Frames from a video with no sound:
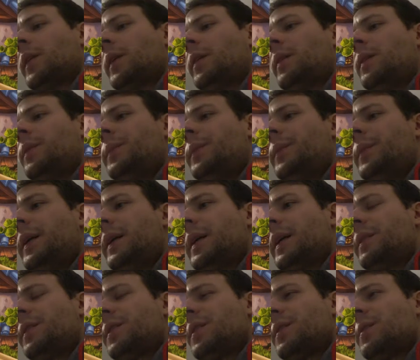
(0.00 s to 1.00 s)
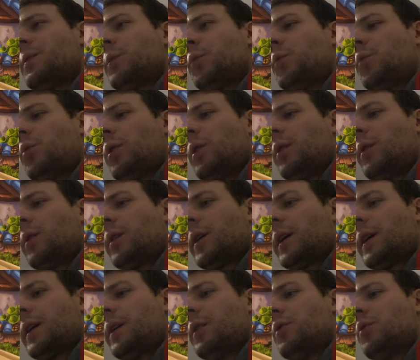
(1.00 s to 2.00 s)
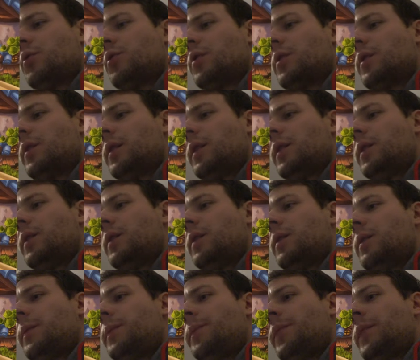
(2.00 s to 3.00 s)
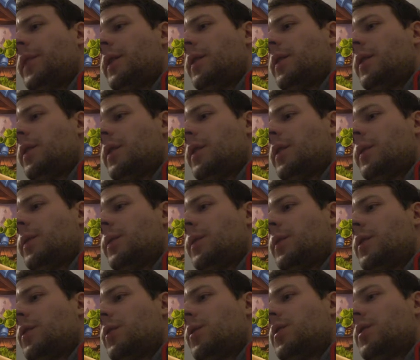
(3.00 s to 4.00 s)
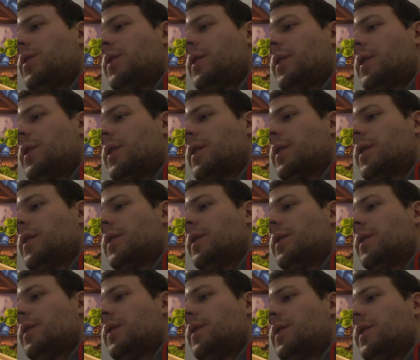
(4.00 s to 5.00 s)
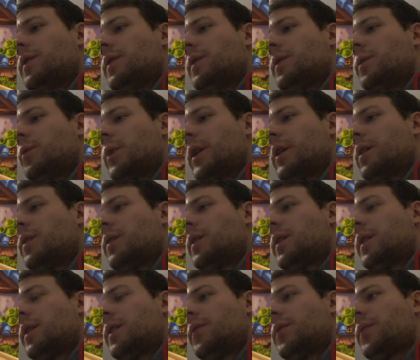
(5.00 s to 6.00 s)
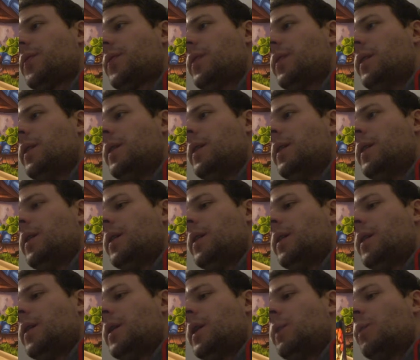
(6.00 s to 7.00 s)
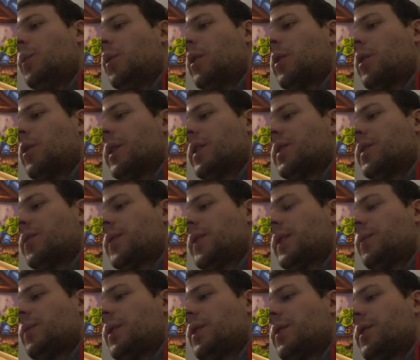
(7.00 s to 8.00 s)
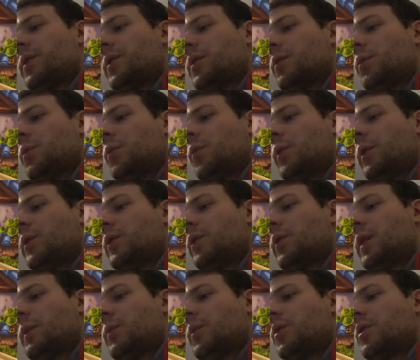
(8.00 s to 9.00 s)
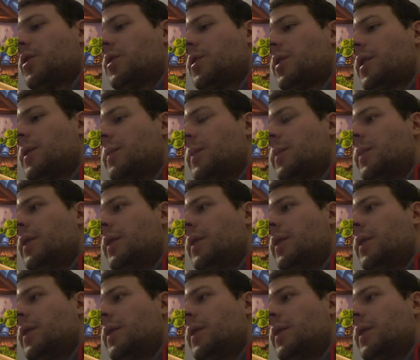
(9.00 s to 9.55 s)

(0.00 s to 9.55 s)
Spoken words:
Against Warlock, I usually use the Wicked Knife more aggressively, because you want to damage them